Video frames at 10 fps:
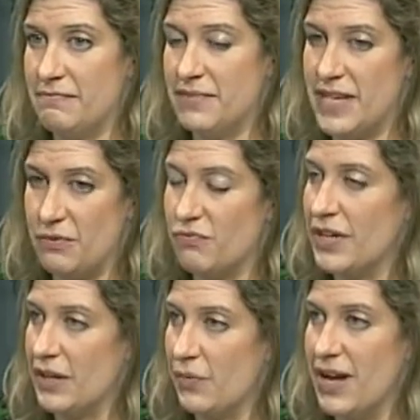didn't
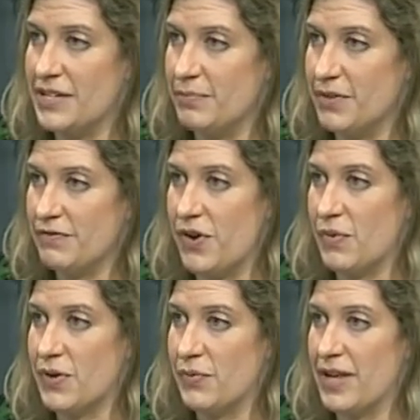really want to move
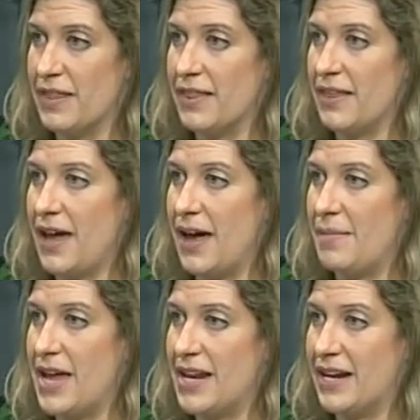forward with
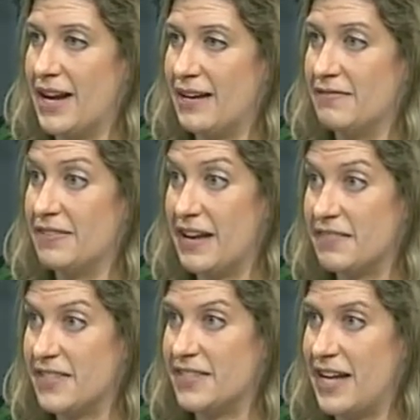um, any kind of life
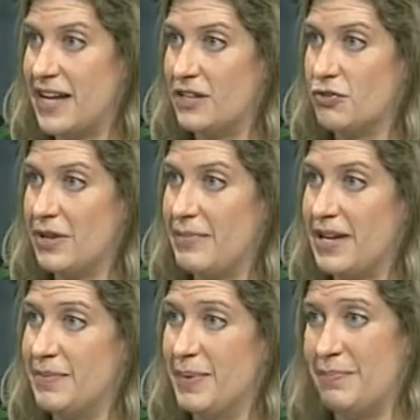sustaining
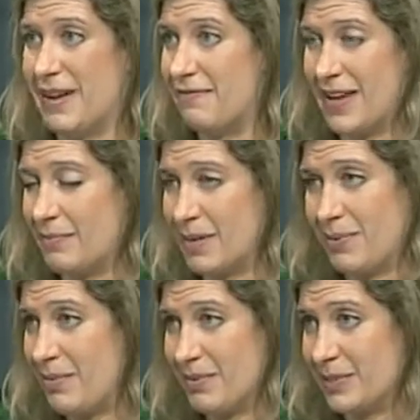treatment. But yeah. my family
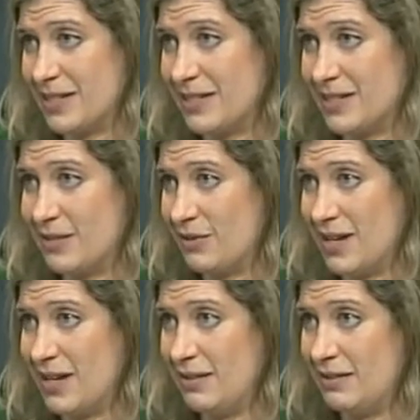probably doesn't know
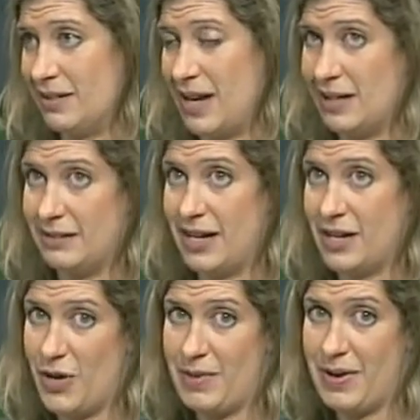that. Yeah, you got to make them know. Known. My